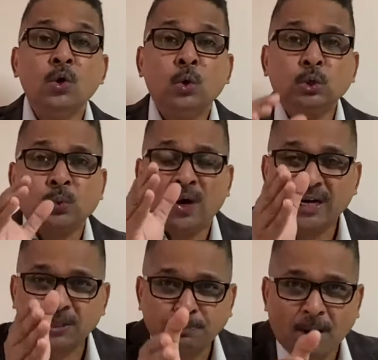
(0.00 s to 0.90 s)
whose word
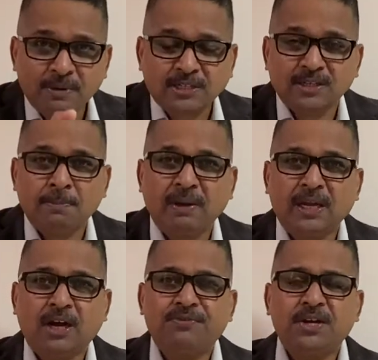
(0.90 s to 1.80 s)
has promised at the
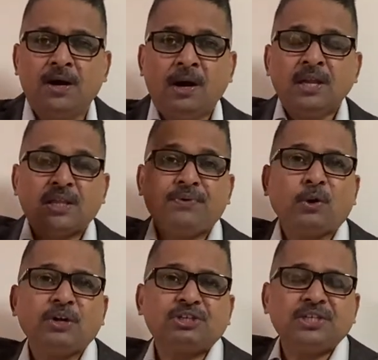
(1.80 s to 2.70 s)
beginning of the year that we are
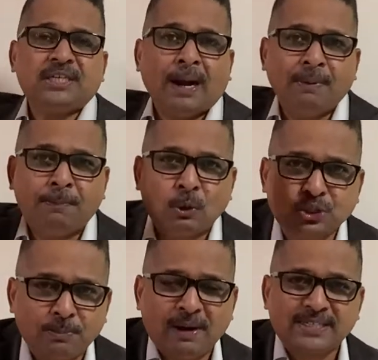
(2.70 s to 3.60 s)
going to see double
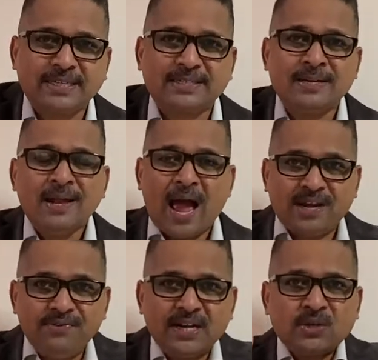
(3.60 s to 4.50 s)
portion blessings. And
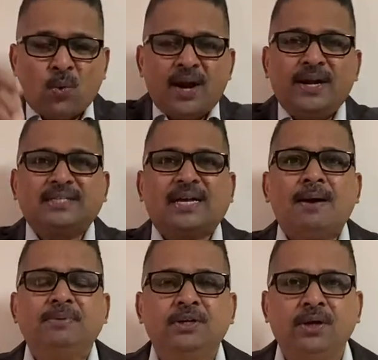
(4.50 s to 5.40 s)
even as the word has
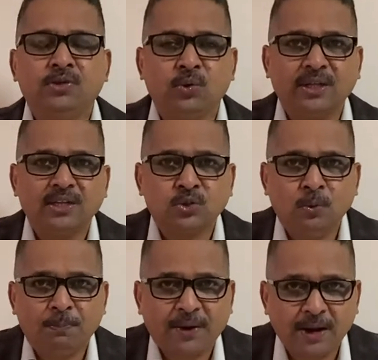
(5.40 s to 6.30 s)
come in, eh, during the
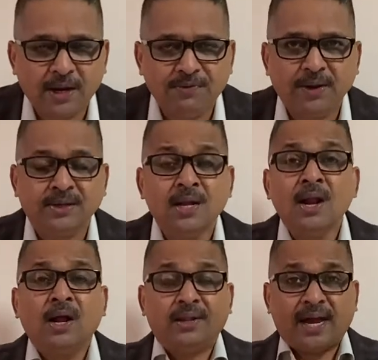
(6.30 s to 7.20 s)
Zoom prayer evening,
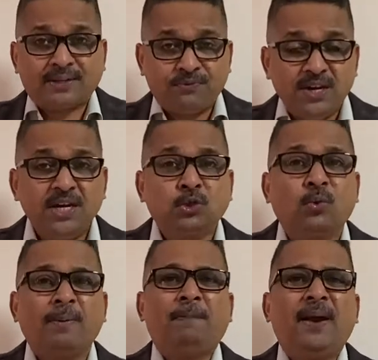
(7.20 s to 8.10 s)
that we need to
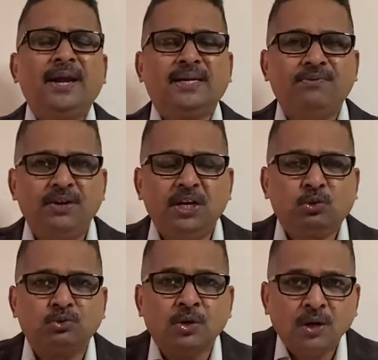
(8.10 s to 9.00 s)
repent and we need
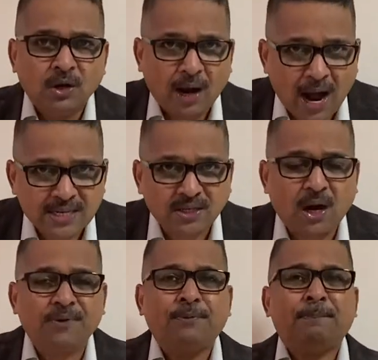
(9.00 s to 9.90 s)
to uh, ask
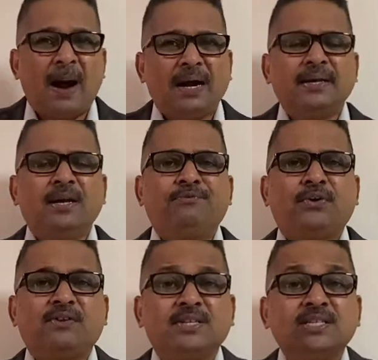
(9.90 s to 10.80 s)
God for pardon and
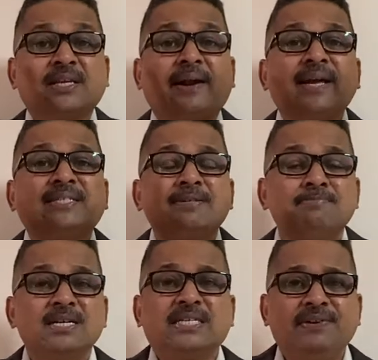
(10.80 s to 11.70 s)
forgiveness. His grace, His
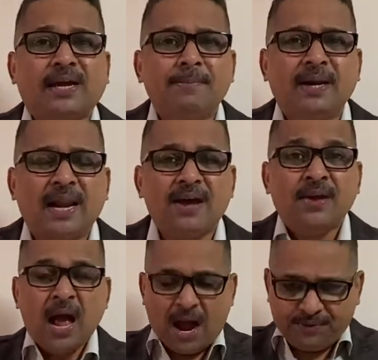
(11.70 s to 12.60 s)
mercy will come in our
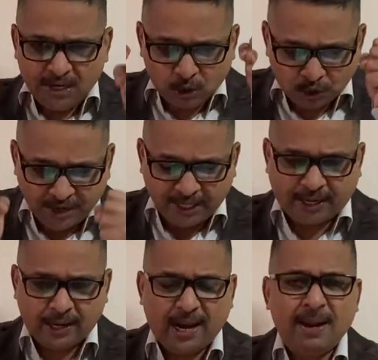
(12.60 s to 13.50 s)
life, and we need to
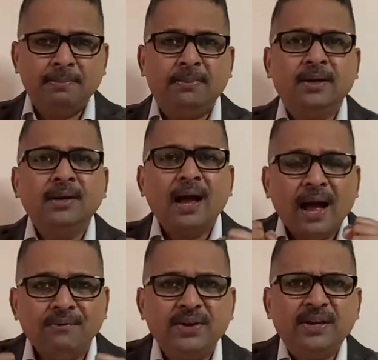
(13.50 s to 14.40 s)
reclaim.
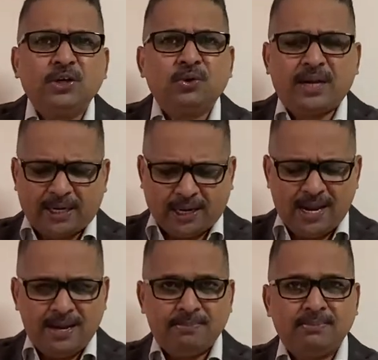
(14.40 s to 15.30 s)
We need to
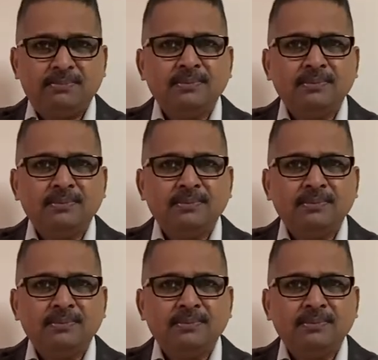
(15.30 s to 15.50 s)
reclaim